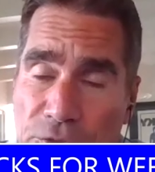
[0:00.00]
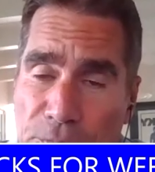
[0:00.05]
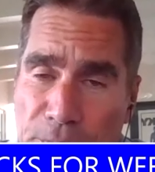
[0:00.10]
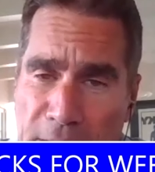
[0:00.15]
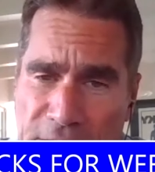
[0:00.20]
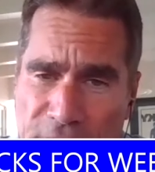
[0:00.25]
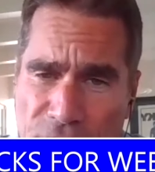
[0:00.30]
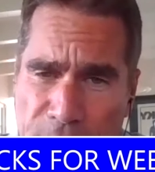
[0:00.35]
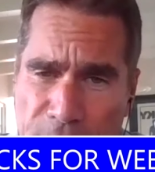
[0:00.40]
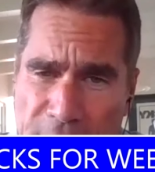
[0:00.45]

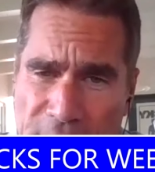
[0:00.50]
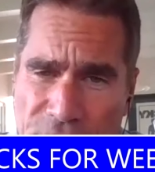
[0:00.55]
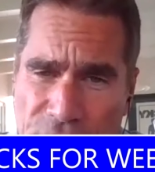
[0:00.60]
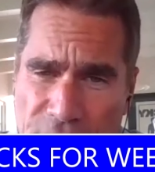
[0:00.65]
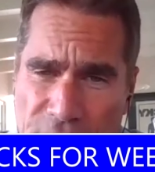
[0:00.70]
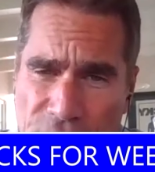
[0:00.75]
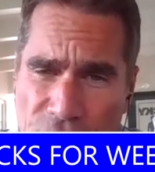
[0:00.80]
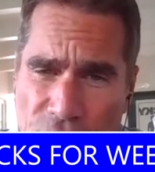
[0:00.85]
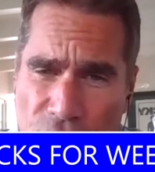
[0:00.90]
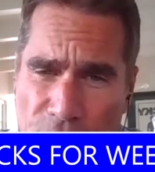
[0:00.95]
place bets
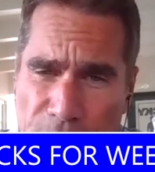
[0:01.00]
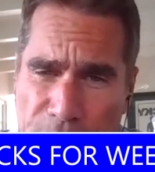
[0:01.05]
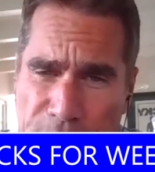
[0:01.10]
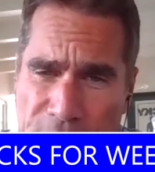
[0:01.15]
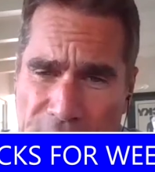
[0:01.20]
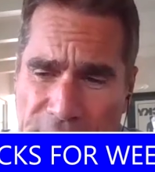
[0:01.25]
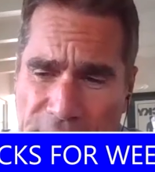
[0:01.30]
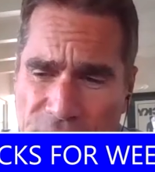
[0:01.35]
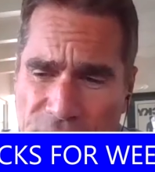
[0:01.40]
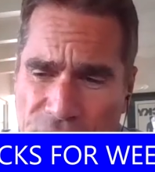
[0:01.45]
based on
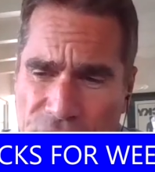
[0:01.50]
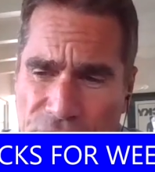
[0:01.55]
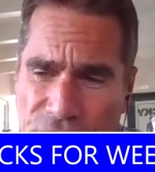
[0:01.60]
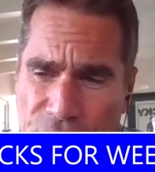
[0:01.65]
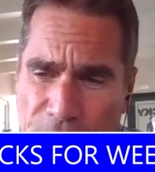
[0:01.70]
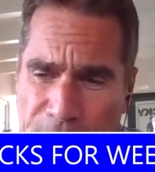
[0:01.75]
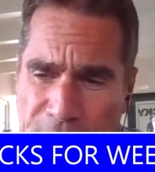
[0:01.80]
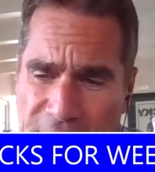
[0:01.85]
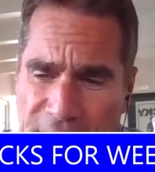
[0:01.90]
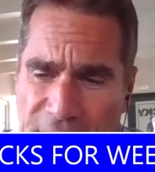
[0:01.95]
your
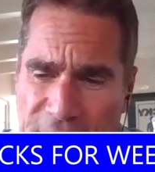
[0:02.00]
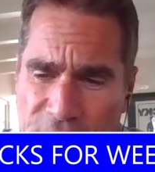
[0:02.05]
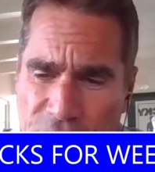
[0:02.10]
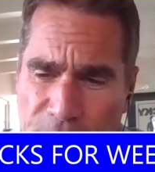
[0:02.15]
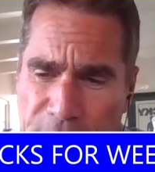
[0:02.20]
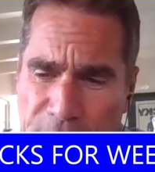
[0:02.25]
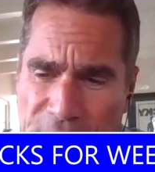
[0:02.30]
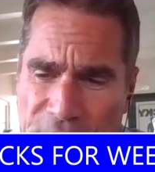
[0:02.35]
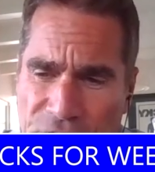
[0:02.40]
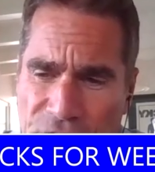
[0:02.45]
picks,
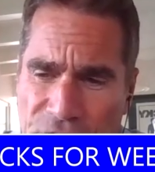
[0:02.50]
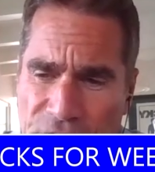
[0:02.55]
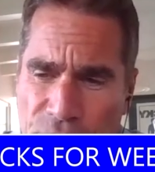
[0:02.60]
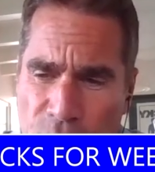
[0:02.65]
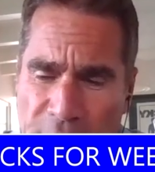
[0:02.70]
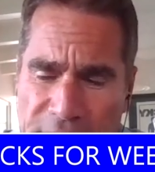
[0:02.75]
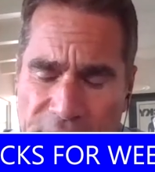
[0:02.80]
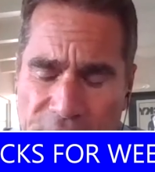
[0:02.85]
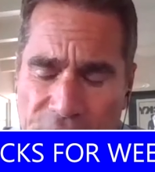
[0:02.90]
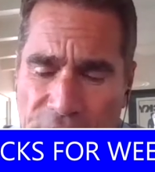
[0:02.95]
depend on your
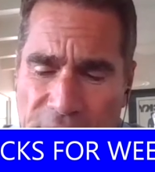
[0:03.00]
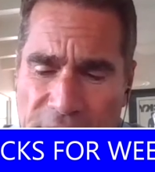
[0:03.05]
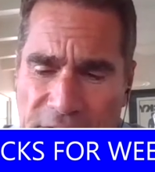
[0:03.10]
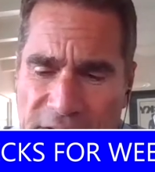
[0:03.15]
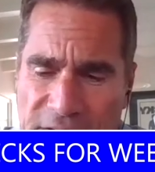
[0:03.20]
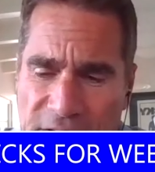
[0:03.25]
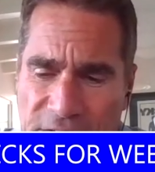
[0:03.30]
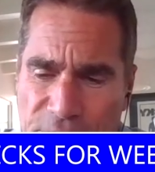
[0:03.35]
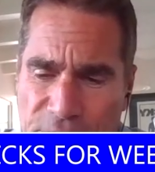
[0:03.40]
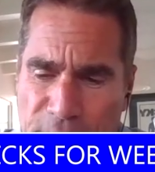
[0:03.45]
picks each week.
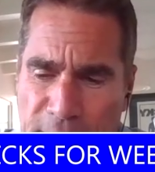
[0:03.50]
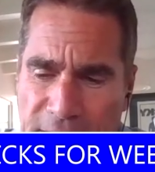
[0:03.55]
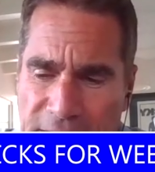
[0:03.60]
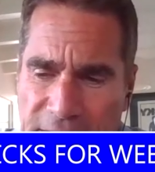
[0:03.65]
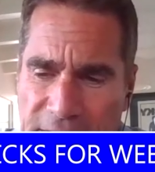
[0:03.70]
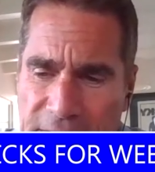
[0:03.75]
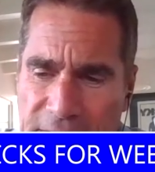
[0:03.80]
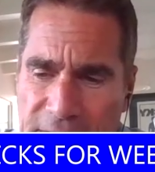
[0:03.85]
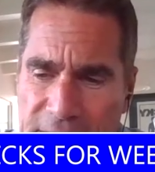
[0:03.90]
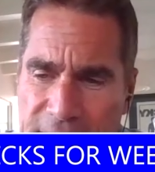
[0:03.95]
You didn't give
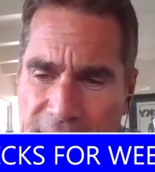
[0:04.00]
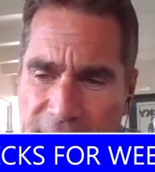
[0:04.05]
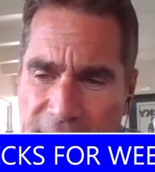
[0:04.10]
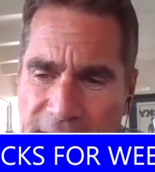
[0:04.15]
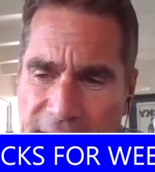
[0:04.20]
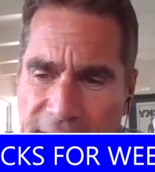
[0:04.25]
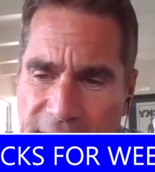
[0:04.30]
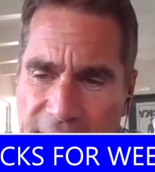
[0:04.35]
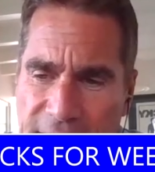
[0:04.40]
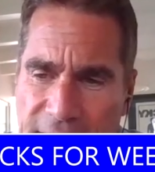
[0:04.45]
them any.
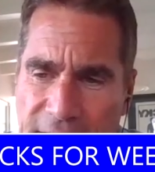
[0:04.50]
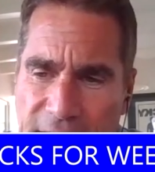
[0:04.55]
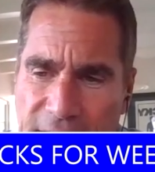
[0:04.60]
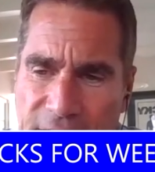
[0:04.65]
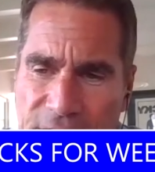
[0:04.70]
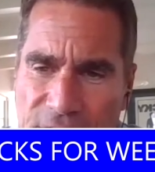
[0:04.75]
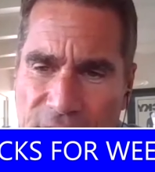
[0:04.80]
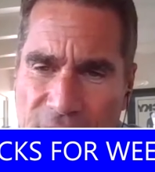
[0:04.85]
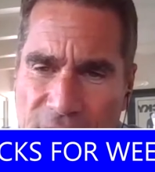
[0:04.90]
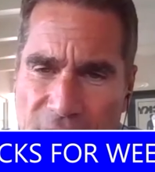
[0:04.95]

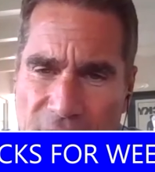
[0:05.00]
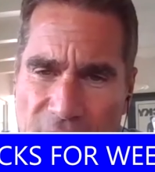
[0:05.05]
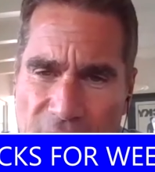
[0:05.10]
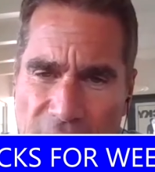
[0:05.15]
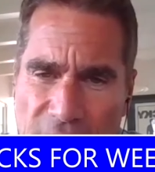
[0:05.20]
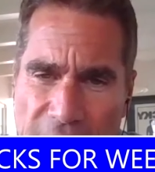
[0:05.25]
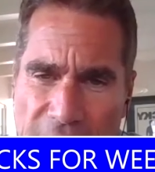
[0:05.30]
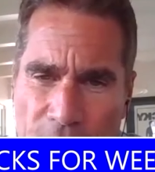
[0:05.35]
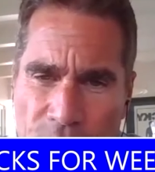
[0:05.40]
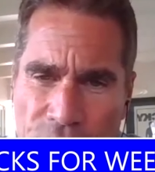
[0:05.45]
And
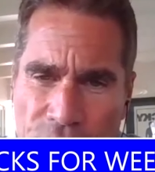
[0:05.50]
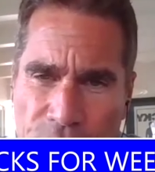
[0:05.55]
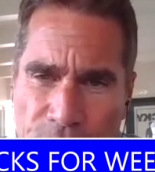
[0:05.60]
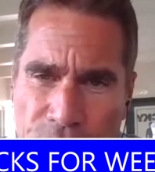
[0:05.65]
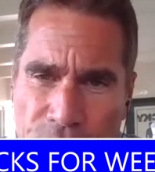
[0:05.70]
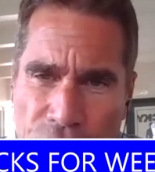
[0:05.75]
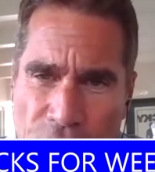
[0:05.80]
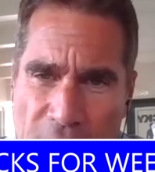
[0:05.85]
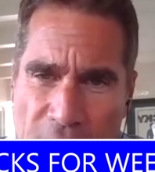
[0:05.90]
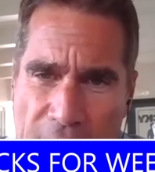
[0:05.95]

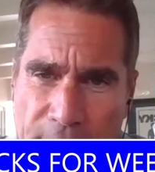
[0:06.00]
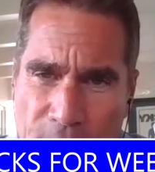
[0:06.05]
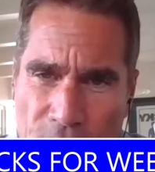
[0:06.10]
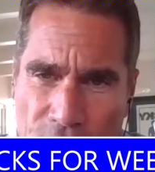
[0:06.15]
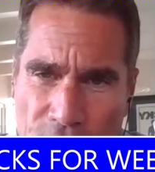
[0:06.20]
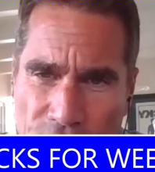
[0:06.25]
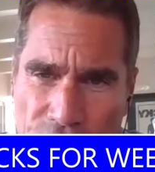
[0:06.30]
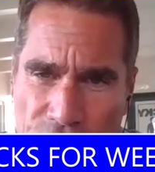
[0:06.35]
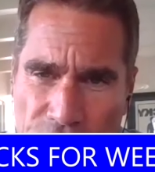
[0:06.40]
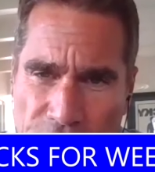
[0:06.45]
our
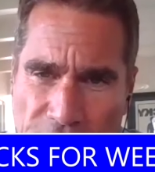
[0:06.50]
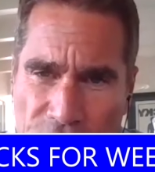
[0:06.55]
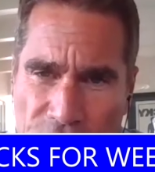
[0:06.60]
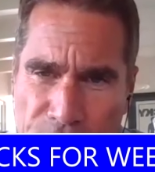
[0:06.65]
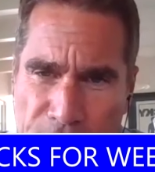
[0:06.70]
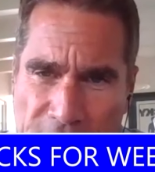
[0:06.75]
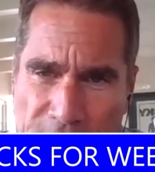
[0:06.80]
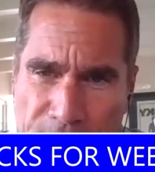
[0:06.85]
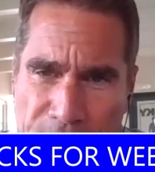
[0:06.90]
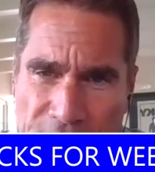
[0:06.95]

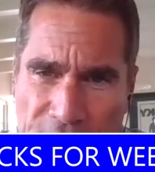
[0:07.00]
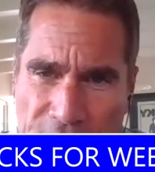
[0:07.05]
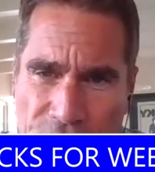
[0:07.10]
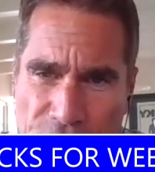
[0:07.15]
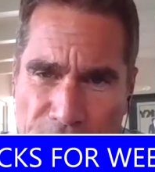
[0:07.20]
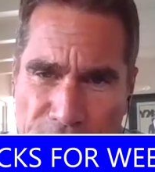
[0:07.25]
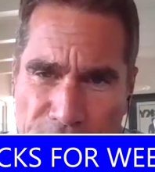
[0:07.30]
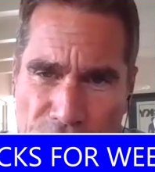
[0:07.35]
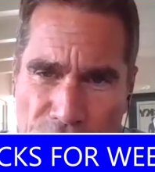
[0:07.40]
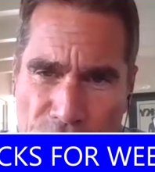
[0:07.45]
subscribers
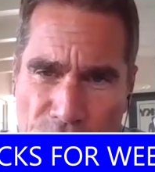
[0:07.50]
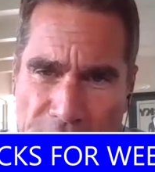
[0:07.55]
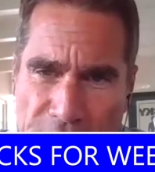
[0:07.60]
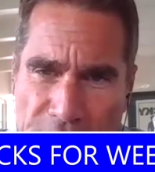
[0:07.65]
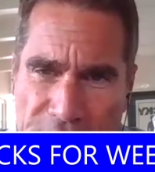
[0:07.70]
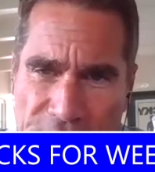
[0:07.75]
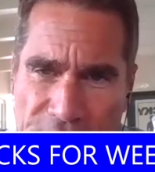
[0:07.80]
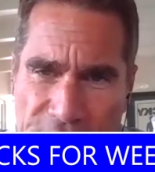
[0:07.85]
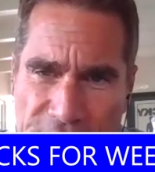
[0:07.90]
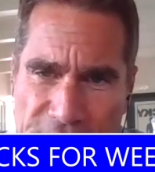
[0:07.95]
expect picks from
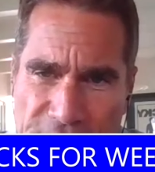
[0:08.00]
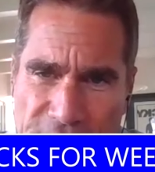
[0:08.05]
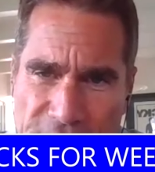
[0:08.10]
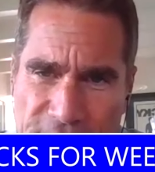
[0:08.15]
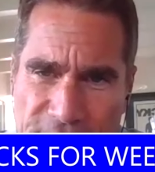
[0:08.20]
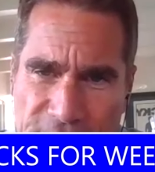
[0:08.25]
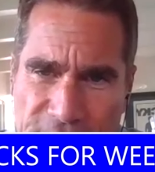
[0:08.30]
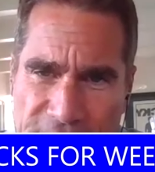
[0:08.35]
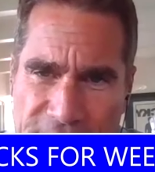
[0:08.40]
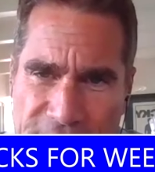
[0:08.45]
you, and you
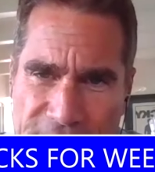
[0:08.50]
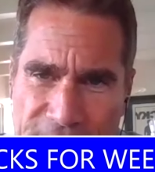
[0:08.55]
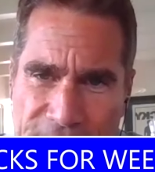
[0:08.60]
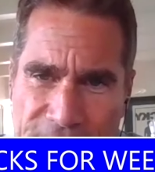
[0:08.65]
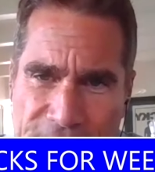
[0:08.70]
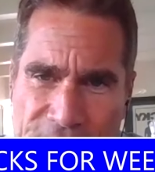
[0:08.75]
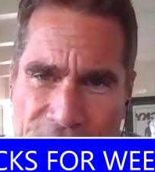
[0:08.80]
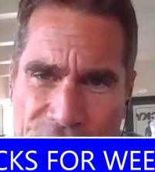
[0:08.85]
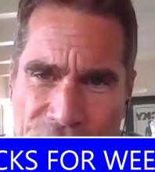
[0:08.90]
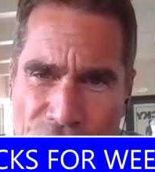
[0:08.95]
didn't give
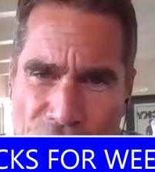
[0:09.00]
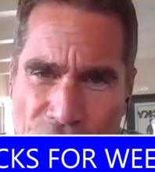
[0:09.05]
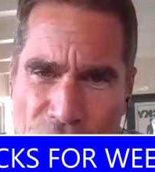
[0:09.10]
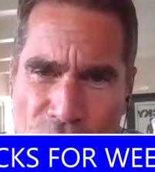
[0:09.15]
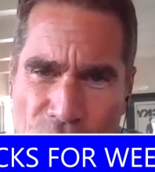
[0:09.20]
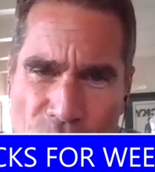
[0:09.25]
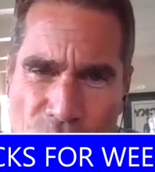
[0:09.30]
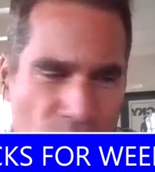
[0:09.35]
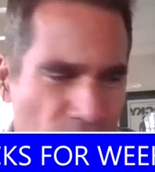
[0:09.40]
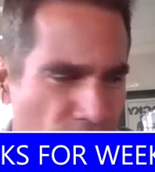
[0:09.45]
any.
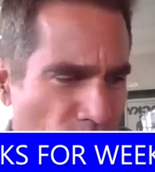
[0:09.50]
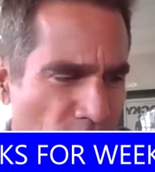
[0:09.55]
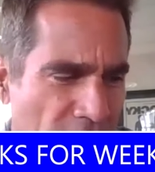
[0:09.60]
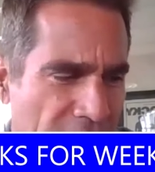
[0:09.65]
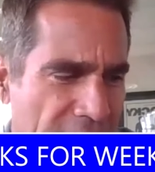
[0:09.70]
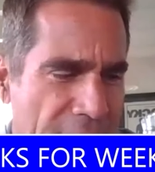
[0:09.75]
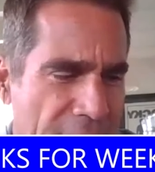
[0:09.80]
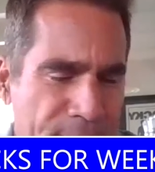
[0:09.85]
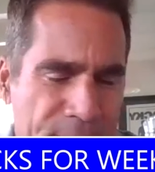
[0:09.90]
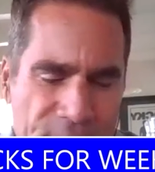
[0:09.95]
So
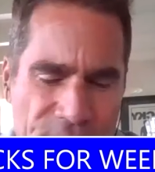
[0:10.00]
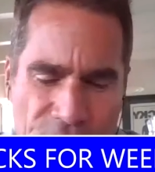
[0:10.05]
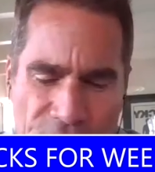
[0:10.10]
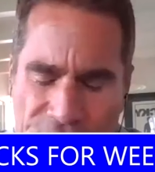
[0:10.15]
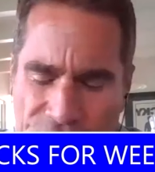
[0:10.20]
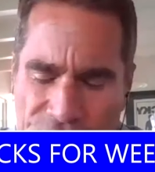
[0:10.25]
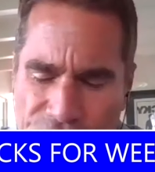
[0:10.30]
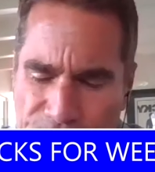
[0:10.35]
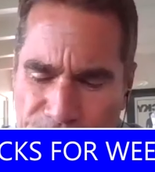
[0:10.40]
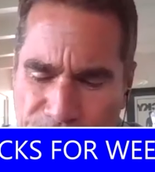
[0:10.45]
what
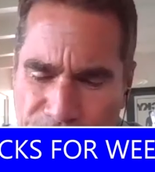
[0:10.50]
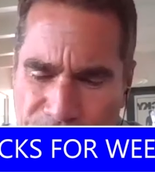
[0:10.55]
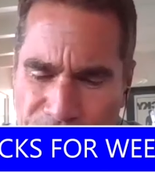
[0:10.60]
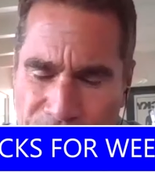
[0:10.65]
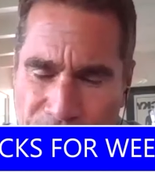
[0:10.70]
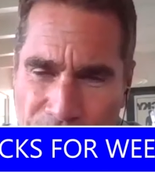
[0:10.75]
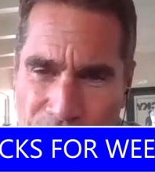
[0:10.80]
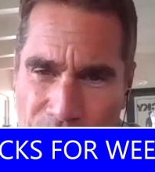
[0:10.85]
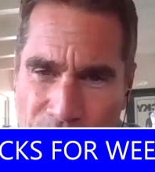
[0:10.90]
happened, Rich?